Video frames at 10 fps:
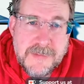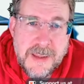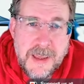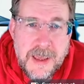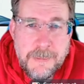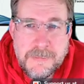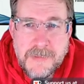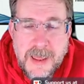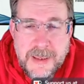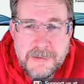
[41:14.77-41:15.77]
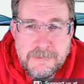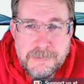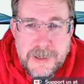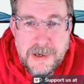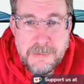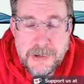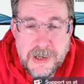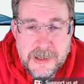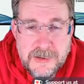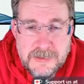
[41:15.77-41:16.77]
Um, I really would
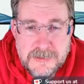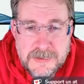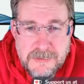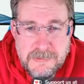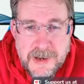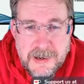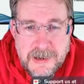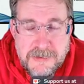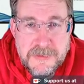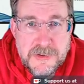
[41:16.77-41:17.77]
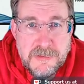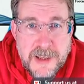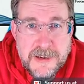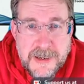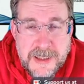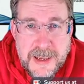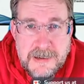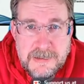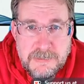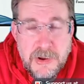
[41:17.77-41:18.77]
like to, to run Rivers of London again.
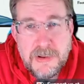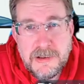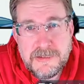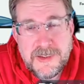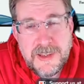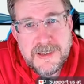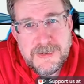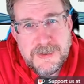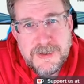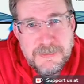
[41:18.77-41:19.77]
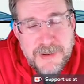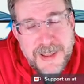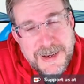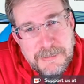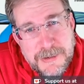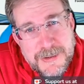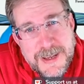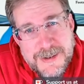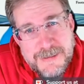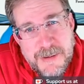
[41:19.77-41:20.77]
And Paul, seeing as you have played but you
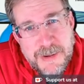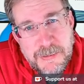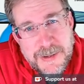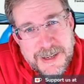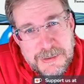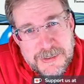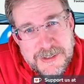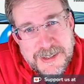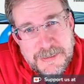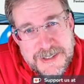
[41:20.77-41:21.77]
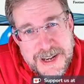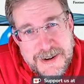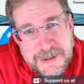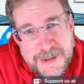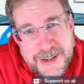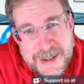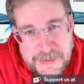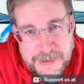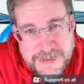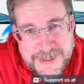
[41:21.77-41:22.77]
can't remember it, we can use the same scenario again. How
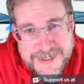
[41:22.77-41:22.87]
about it?